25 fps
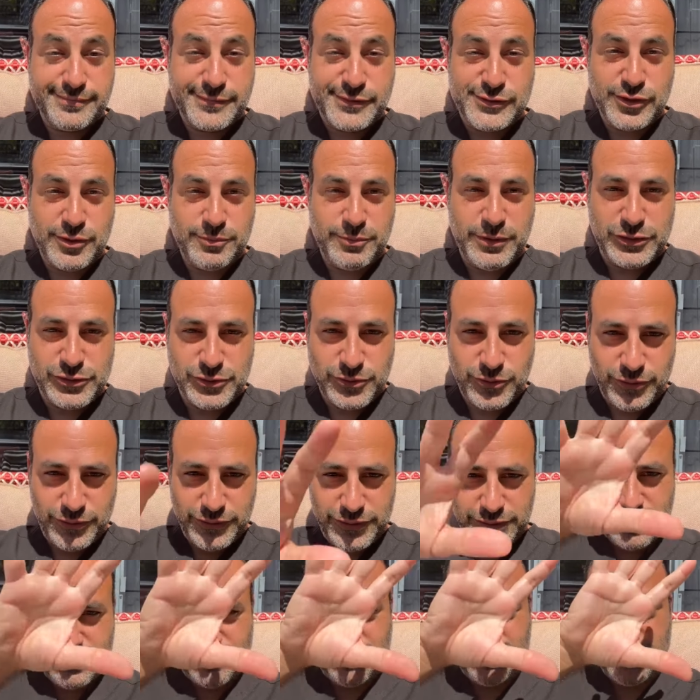so much
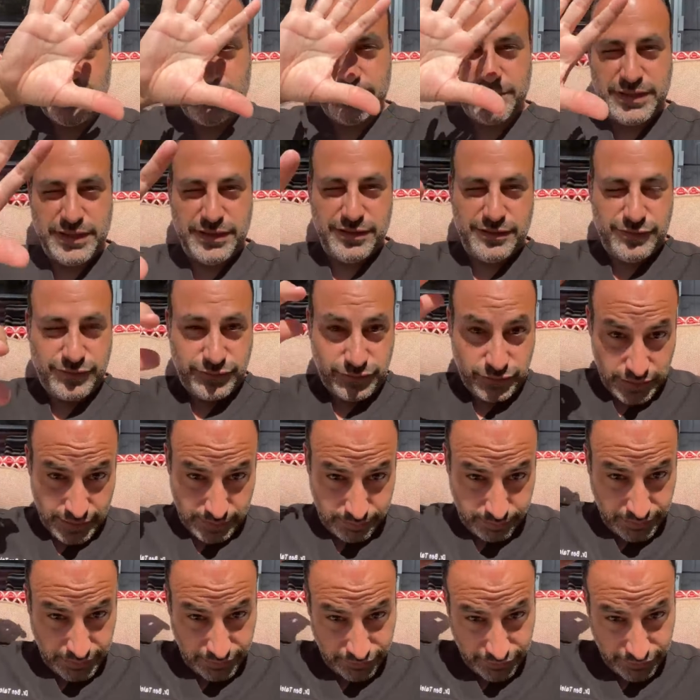older from the front.